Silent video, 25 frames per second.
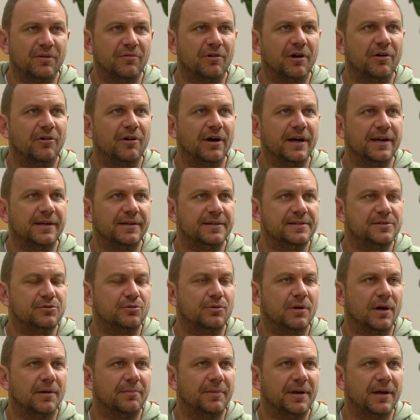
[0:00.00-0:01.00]
varieties who
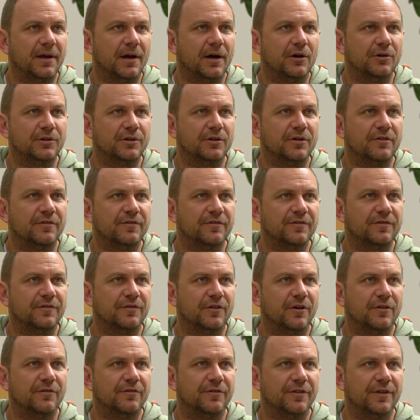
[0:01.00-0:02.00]
are coming out
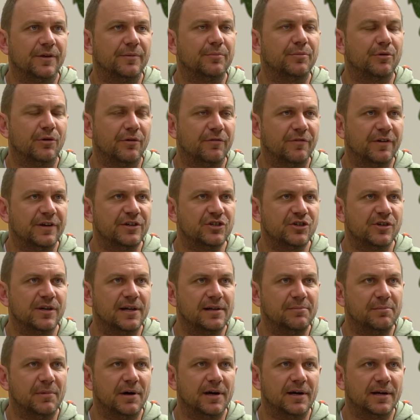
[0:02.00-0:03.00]
of the
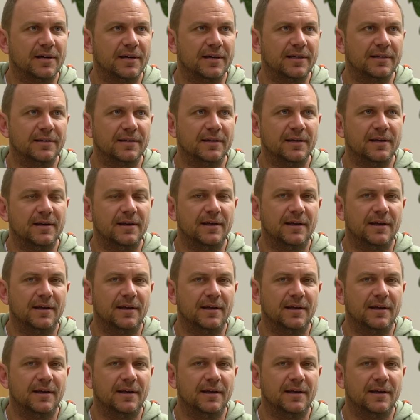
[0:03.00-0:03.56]
professional market,